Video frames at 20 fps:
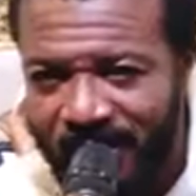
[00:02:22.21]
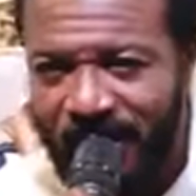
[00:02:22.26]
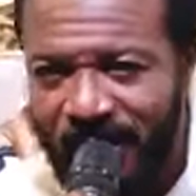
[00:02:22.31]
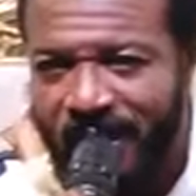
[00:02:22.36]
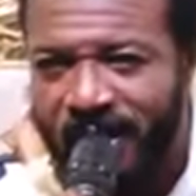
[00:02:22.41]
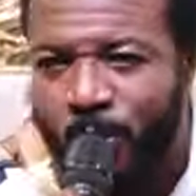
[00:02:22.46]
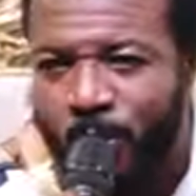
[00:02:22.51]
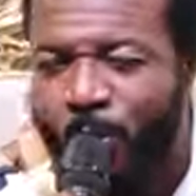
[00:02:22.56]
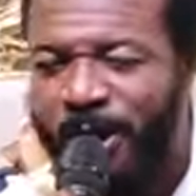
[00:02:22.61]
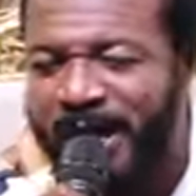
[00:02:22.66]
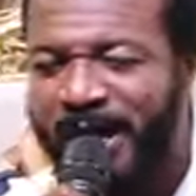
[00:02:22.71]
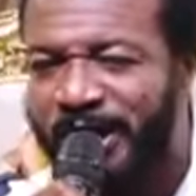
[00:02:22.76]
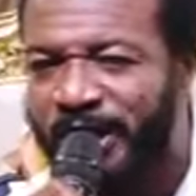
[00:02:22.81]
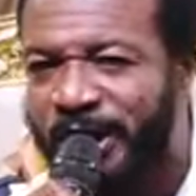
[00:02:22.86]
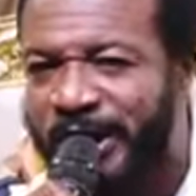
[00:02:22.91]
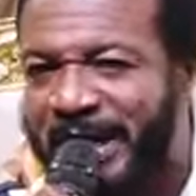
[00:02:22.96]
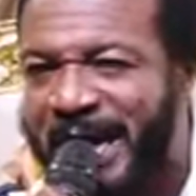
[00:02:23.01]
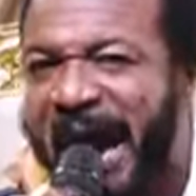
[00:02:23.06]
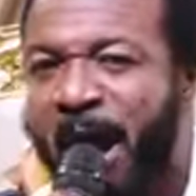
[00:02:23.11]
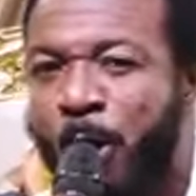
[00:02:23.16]
he will
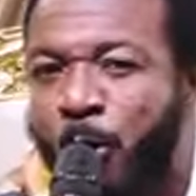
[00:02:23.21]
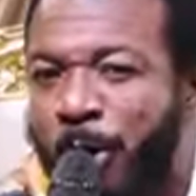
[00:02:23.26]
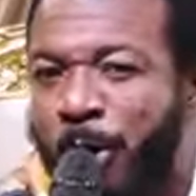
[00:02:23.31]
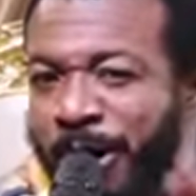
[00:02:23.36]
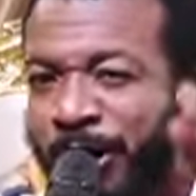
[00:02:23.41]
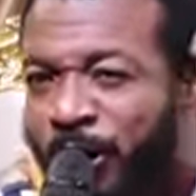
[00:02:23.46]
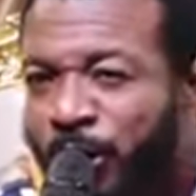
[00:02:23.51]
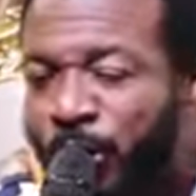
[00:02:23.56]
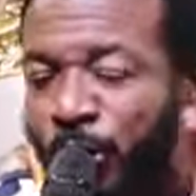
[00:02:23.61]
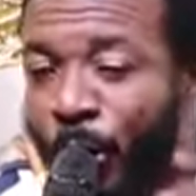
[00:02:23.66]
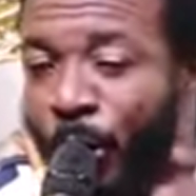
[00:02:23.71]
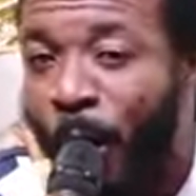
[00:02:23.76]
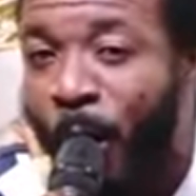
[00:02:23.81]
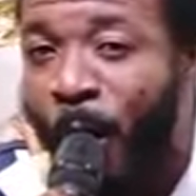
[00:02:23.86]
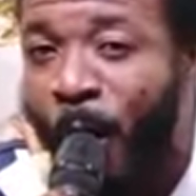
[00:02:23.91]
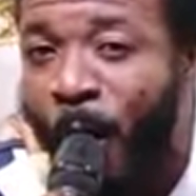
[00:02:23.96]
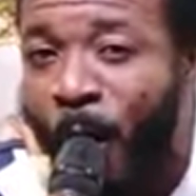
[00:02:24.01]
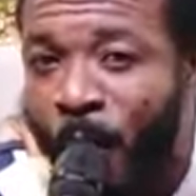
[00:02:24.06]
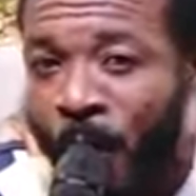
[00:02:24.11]
cheer with no